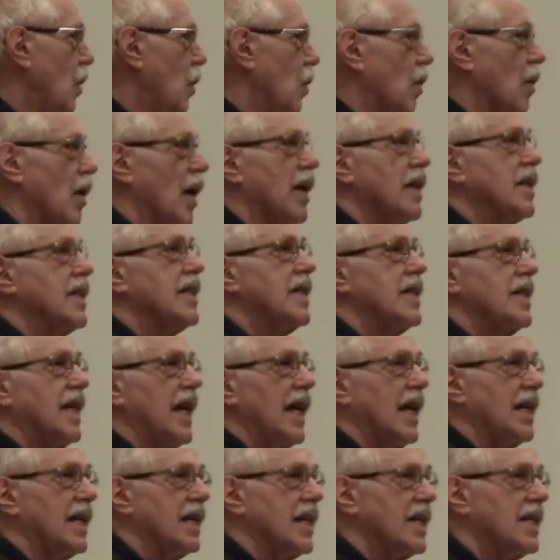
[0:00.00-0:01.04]
or other
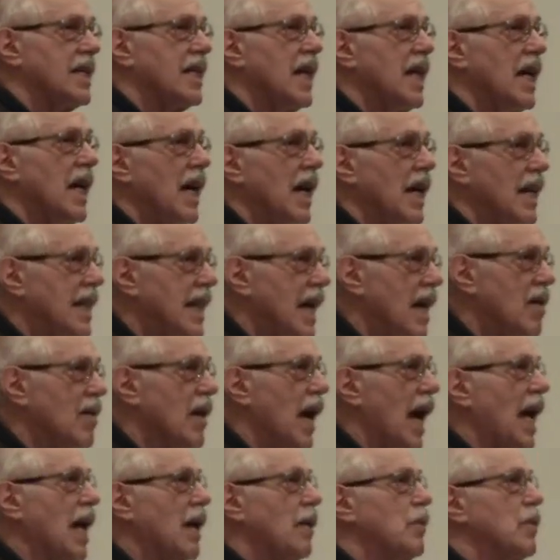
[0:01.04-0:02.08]
standards, they're
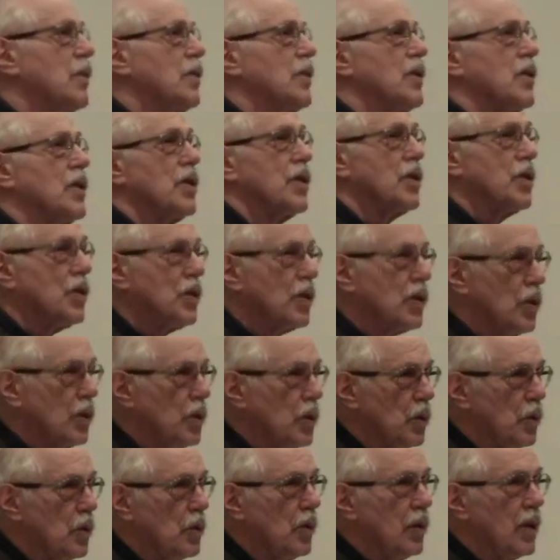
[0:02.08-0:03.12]
able to
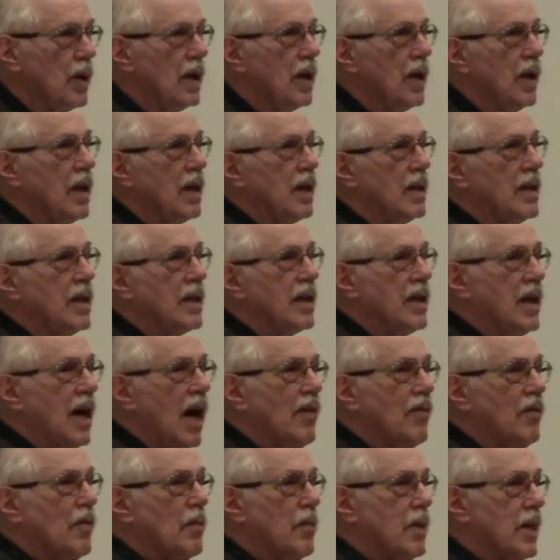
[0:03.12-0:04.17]
sue the
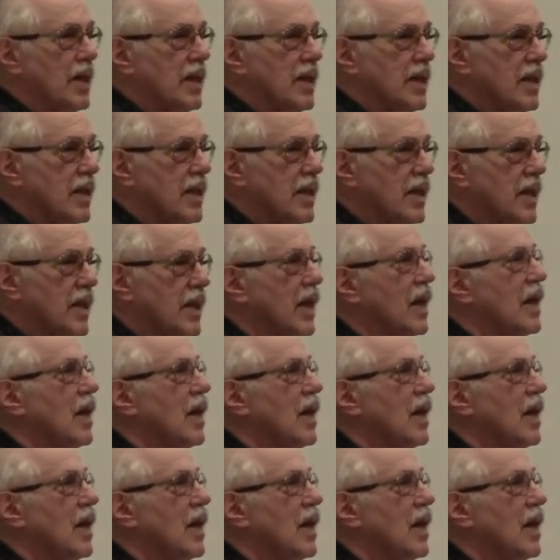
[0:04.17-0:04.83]
governments